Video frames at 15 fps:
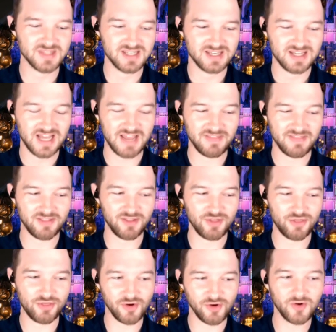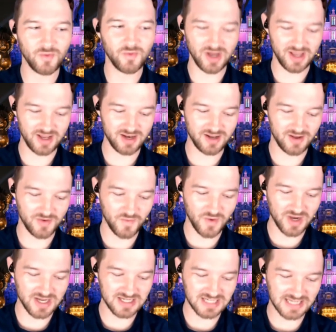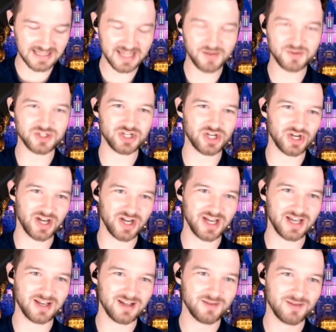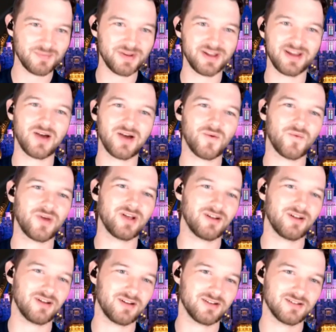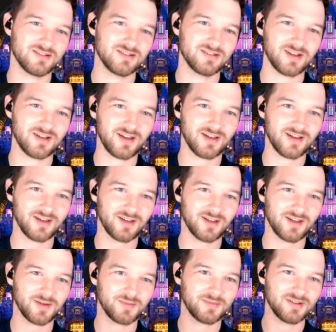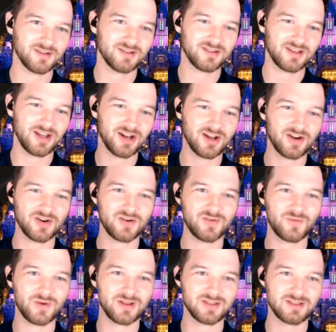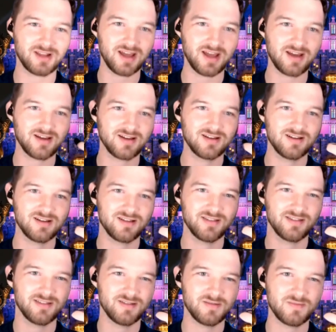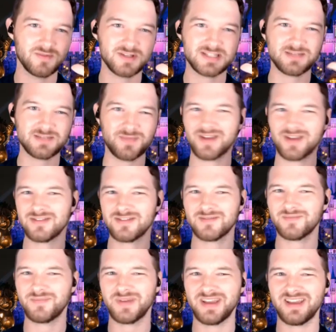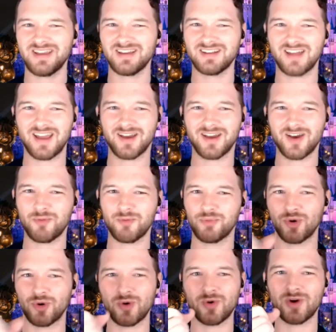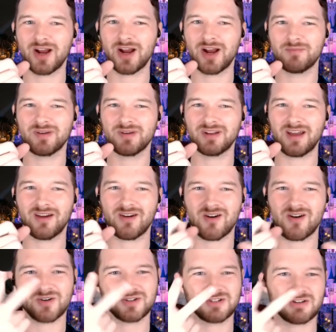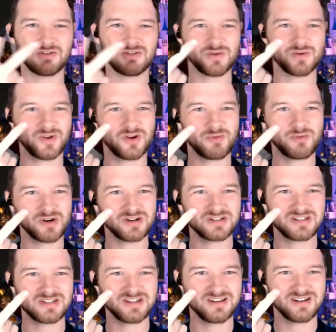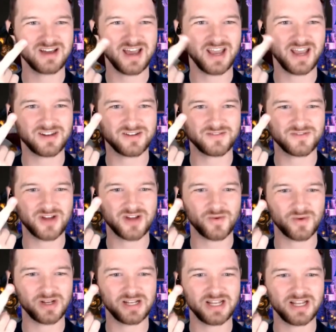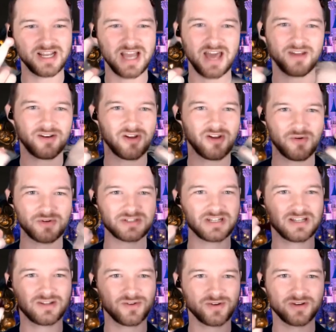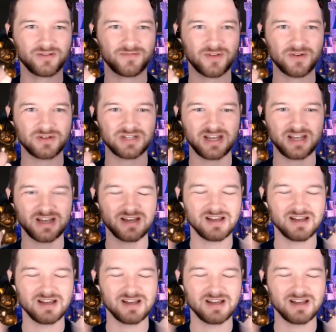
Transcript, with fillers: and then the third one was I thought it was good, but it got weird. Um, you know, with like the Smith being like a program, but like also a real person, kind of, not really. I don't know. It was a little confusing.